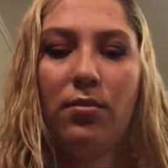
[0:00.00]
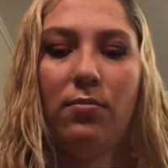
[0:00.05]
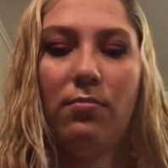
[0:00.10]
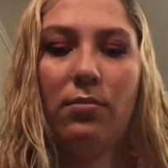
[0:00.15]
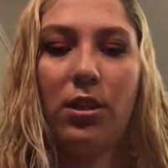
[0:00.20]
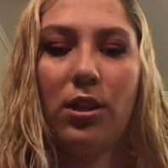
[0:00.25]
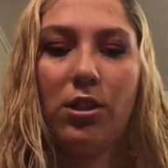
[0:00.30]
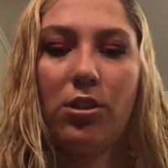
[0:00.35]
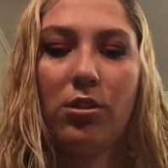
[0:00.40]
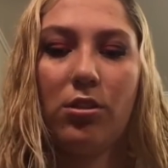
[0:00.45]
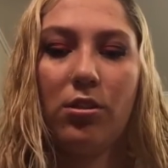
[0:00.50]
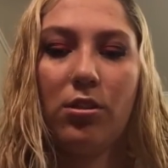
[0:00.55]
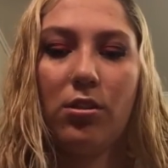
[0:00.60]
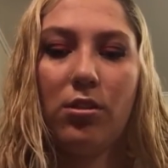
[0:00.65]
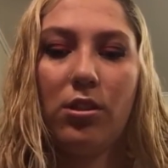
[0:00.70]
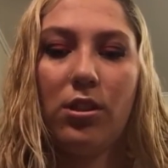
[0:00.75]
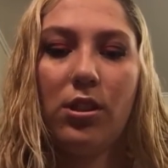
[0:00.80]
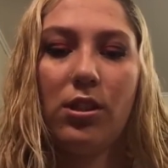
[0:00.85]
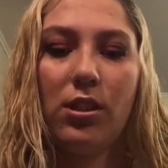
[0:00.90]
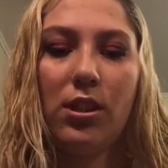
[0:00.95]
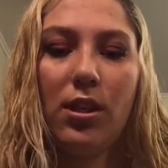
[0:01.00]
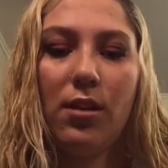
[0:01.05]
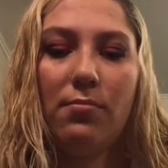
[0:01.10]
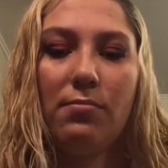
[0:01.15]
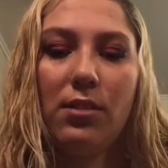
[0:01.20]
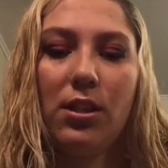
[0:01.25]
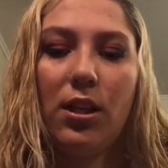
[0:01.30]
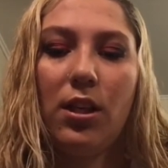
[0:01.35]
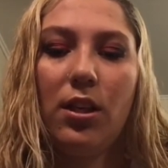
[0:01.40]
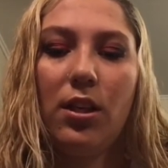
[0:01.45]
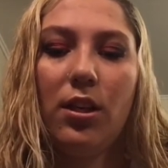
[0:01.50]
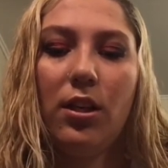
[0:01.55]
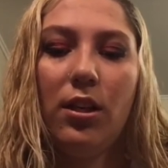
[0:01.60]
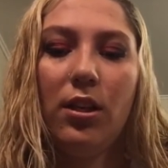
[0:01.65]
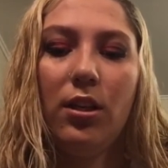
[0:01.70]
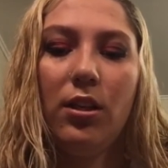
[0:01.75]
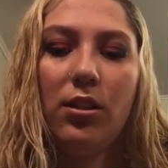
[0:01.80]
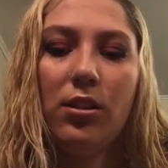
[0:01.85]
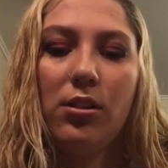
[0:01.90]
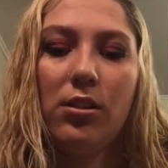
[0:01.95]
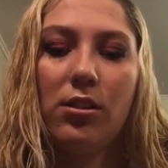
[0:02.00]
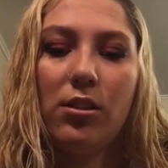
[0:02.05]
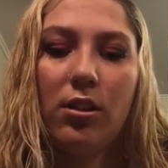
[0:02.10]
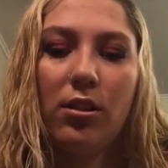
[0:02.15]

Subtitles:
Make sure they're the same size.